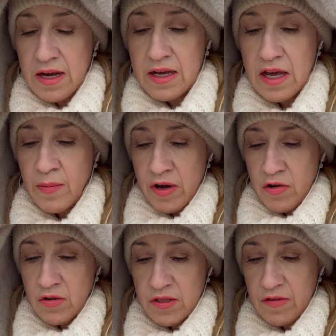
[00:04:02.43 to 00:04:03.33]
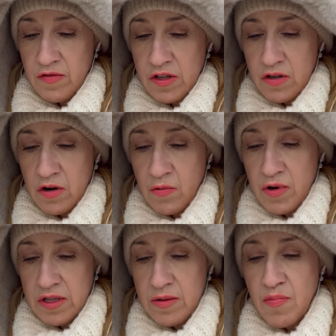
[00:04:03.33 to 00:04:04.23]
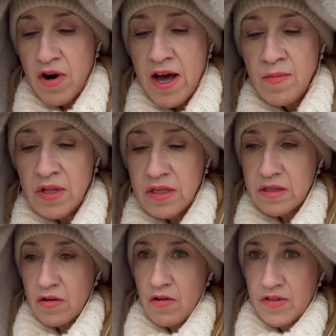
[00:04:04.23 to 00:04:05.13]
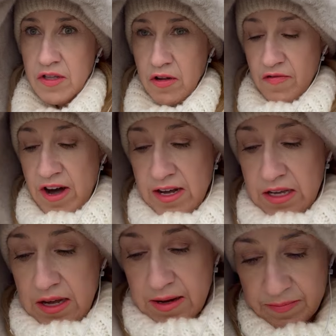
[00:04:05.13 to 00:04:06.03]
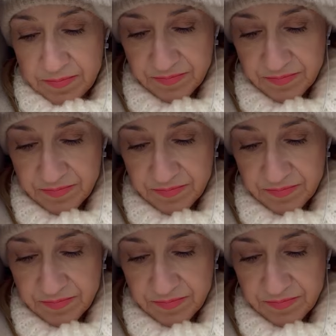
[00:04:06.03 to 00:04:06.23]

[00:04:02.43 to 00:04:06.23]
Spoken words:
I came across the video with the Prime Minister of Slovakia,